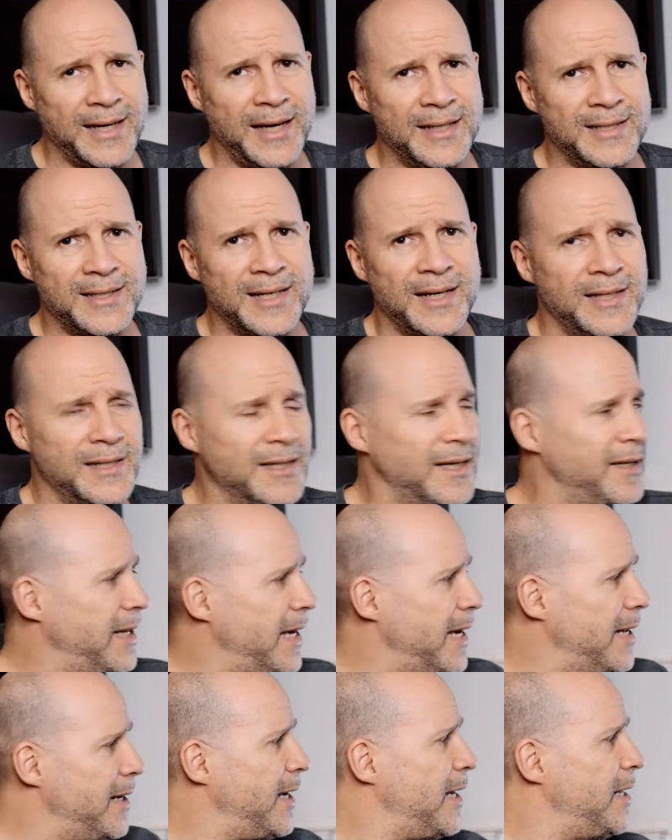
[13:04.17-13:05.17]
has not done
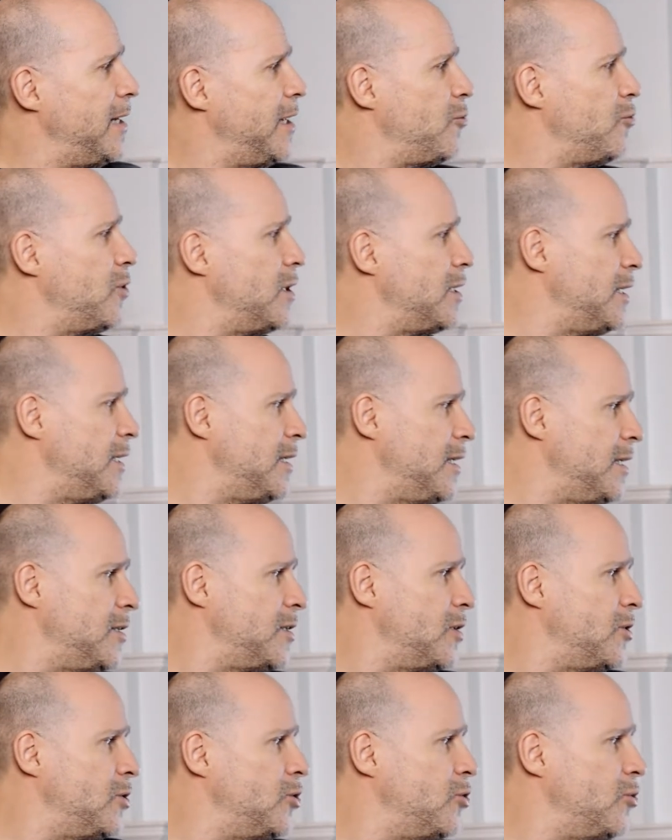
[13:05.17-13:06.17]
that, and they really need
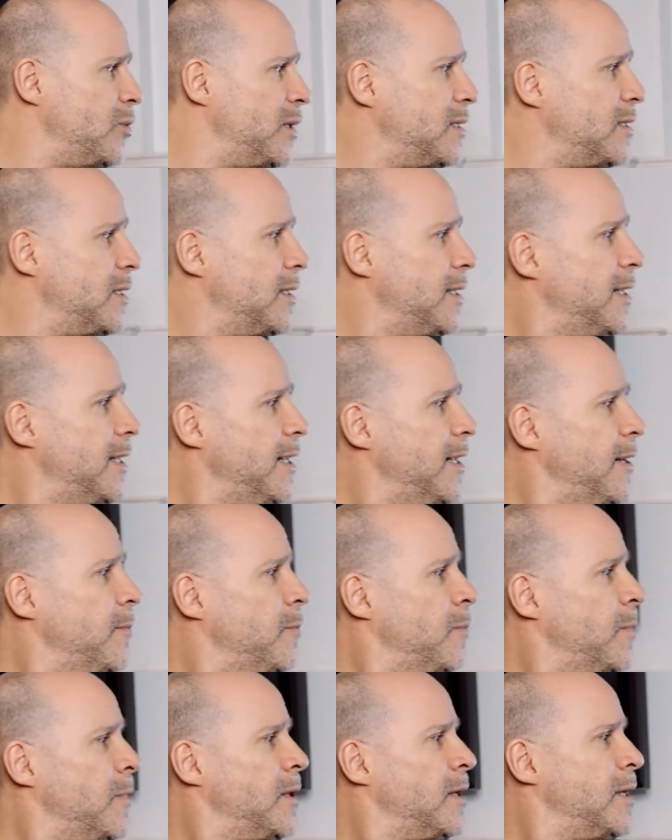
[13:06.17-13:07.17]
to do it.
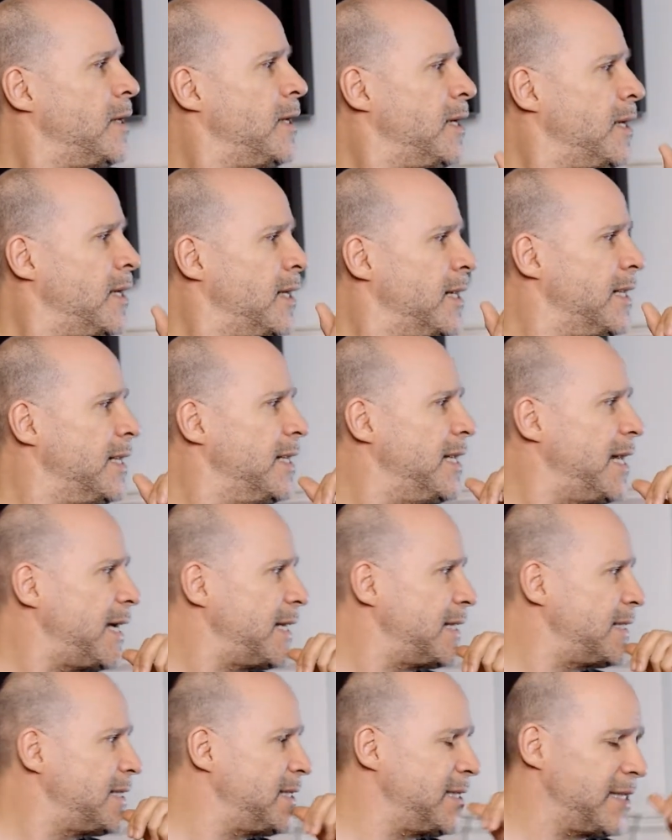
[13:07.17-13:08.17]

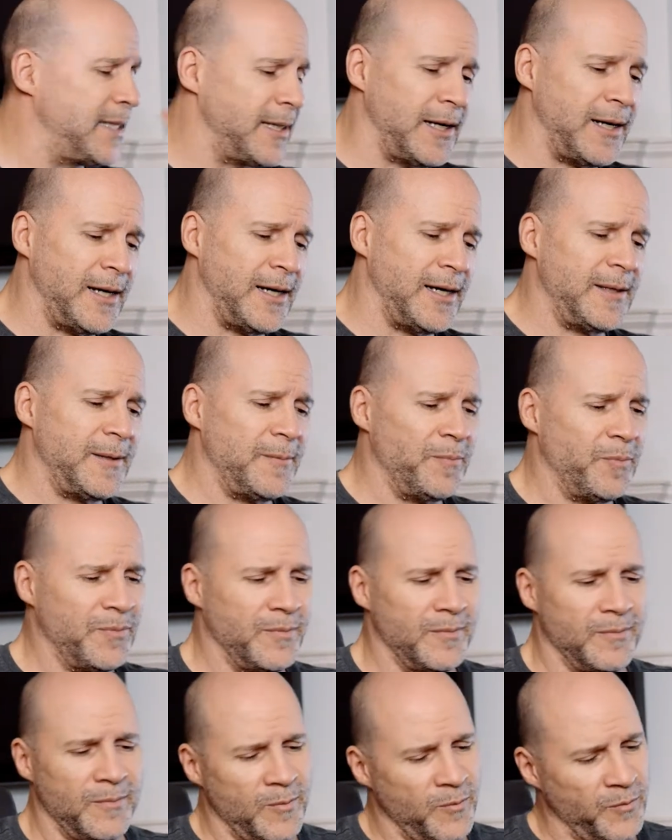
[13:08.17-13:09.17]
Next,
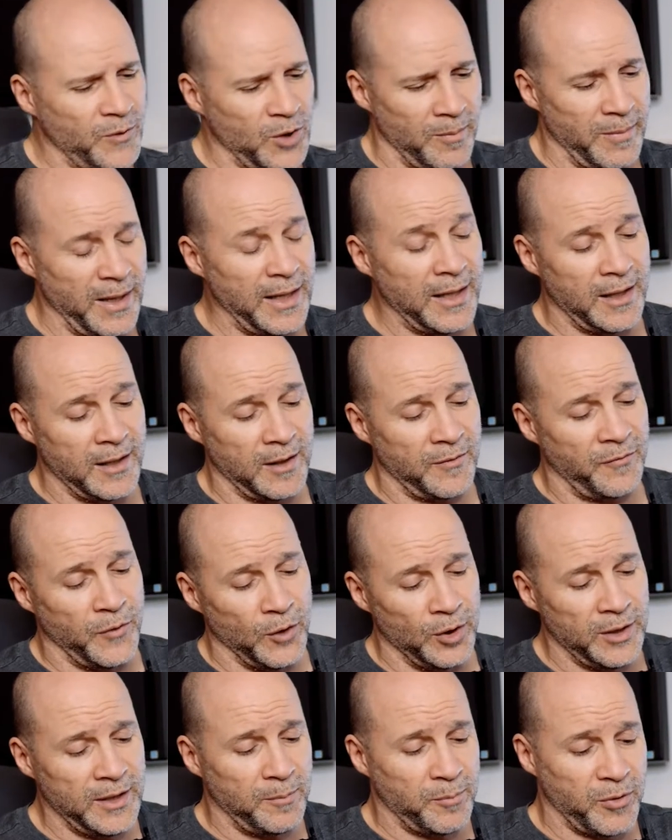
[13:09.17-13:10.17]
to make it a
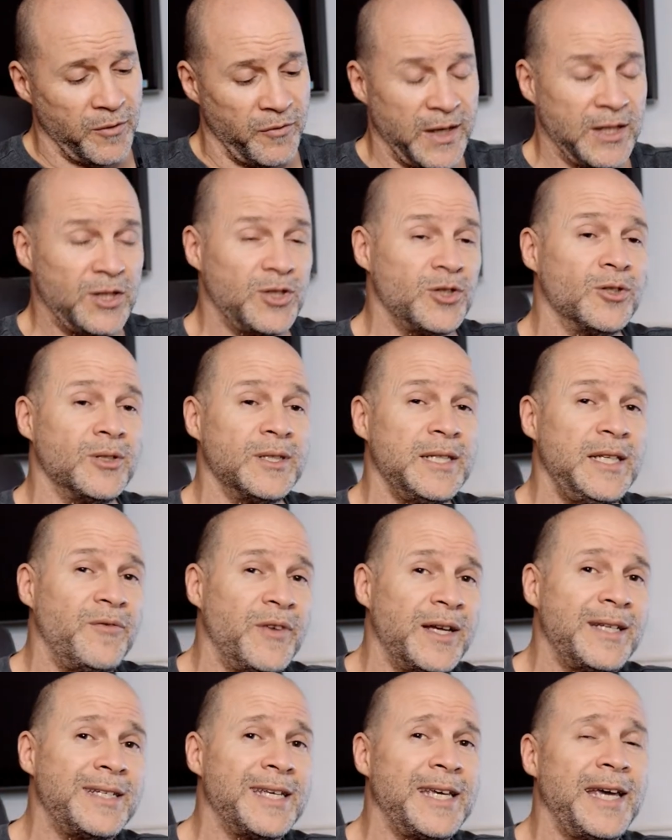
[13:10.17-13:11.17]
fully professional
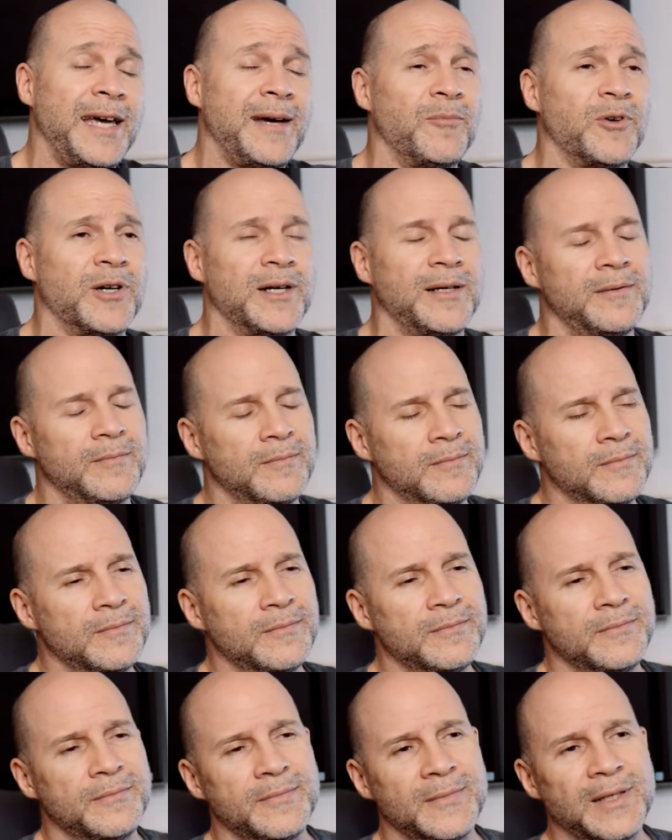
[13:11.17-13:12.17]
event camera,
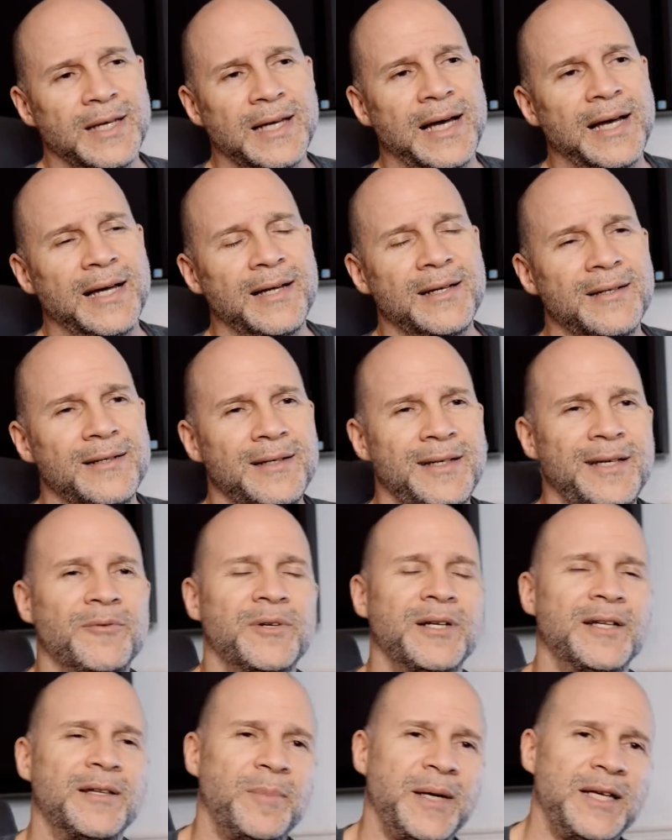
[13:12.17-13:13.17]
get
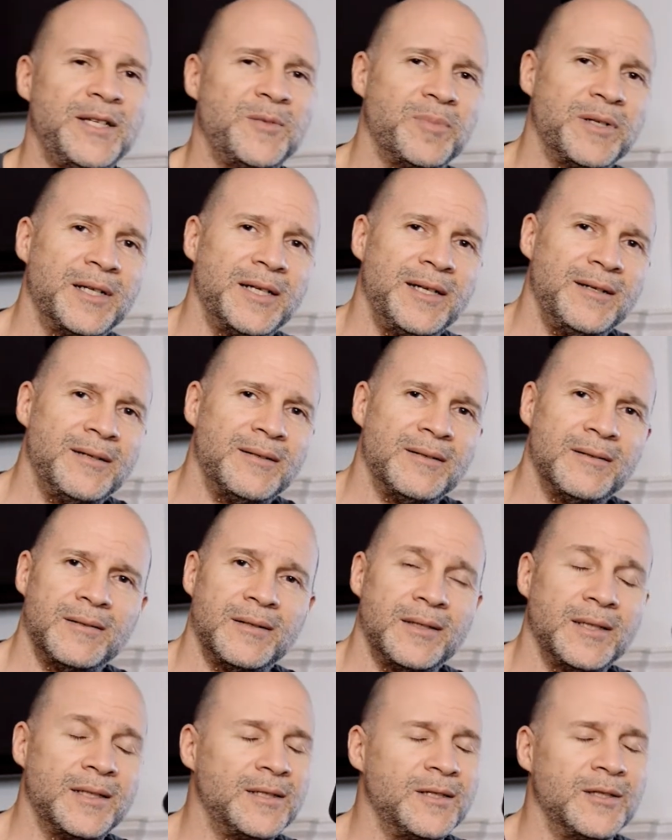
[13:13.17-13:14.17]
rid of the base plate.
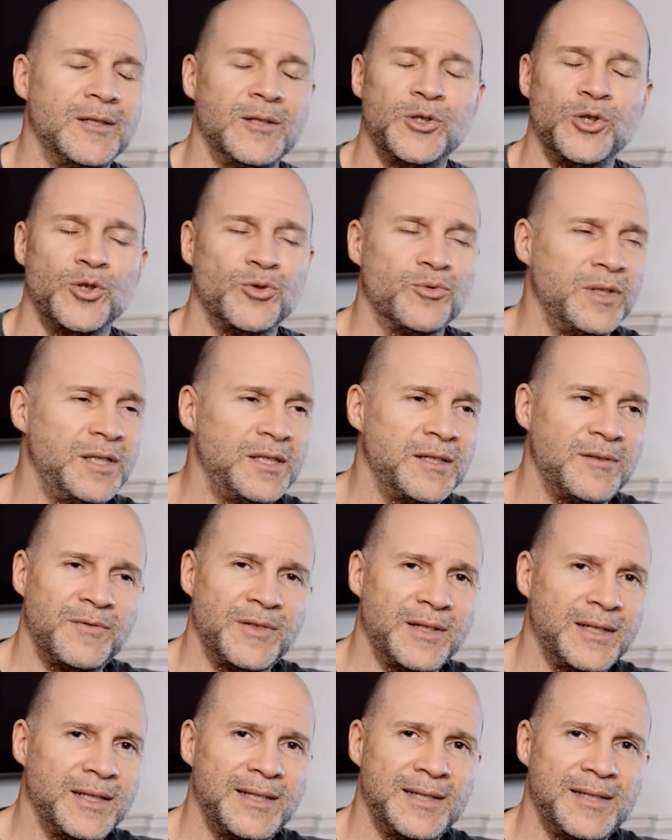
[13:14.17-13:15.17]
There's no reason
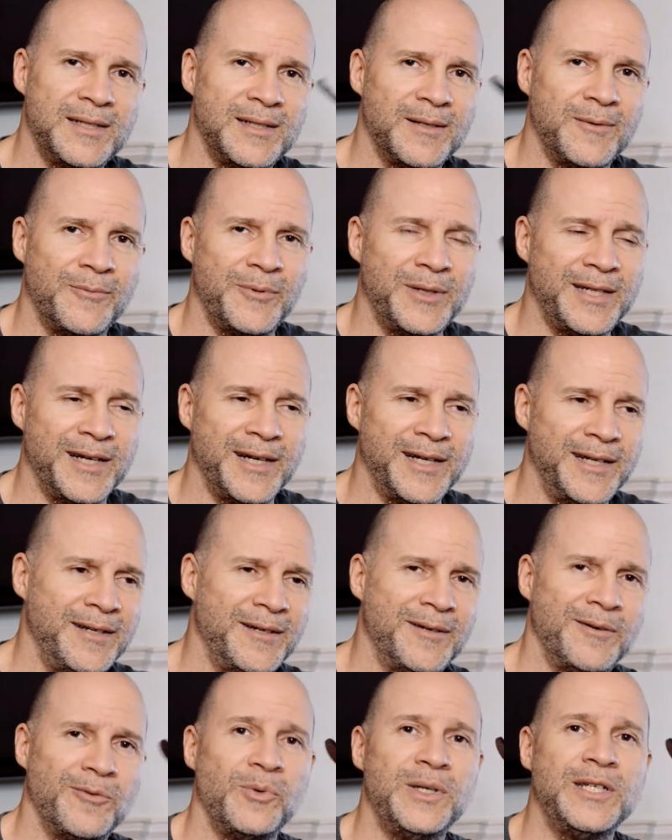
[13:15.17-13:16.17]
for this. We're done.
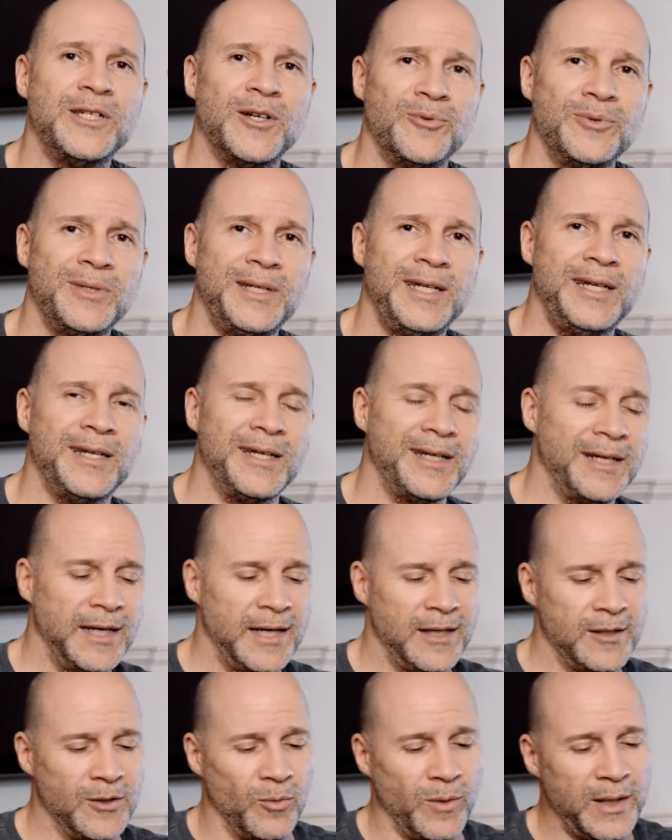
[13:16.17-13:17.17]
We don't need it.
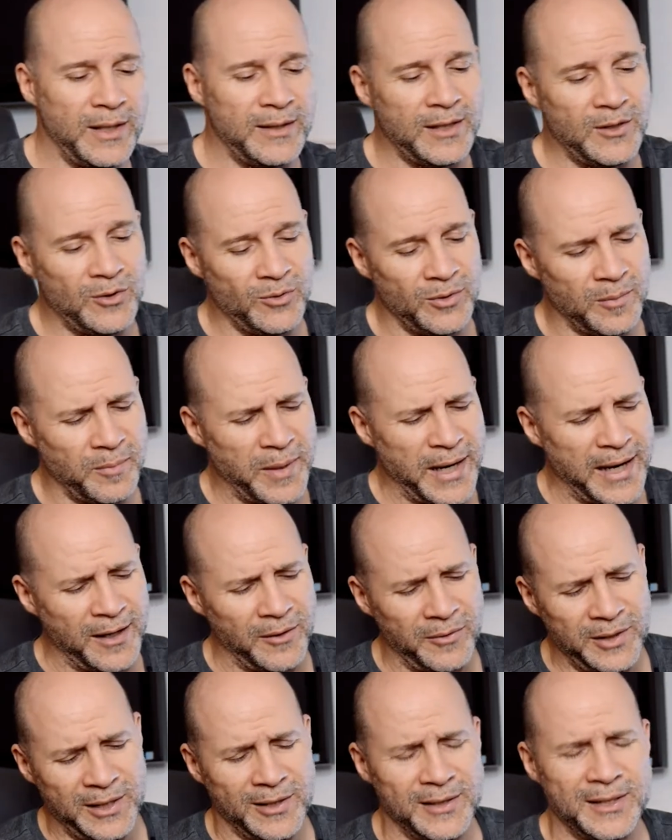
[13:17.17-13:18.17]
The way they do the
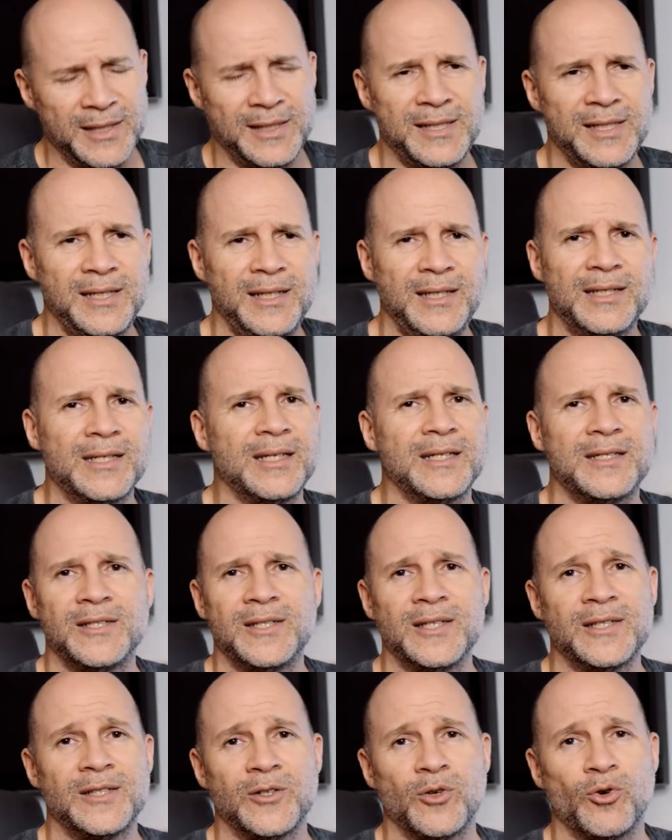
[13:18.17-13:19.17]
battery on the T, it's
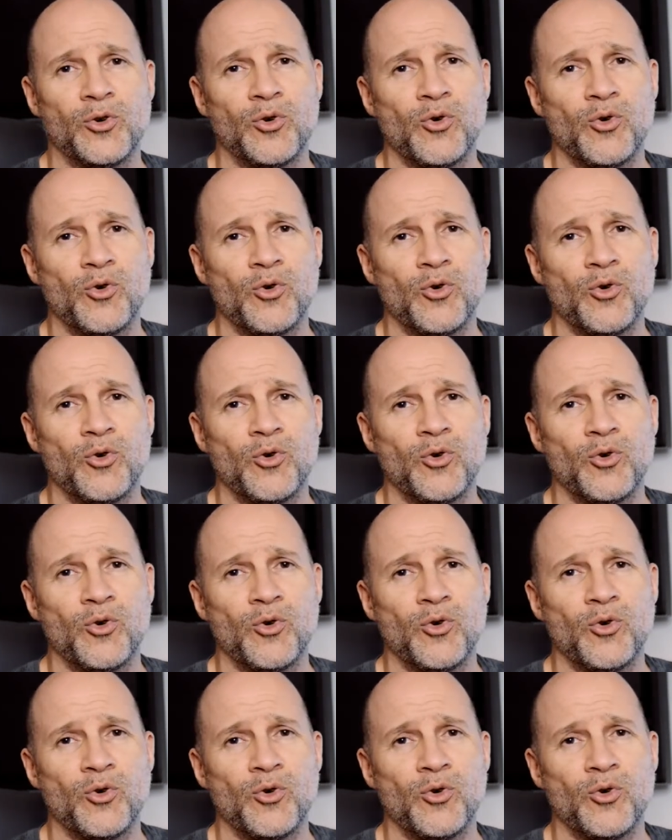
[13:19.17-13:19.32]
just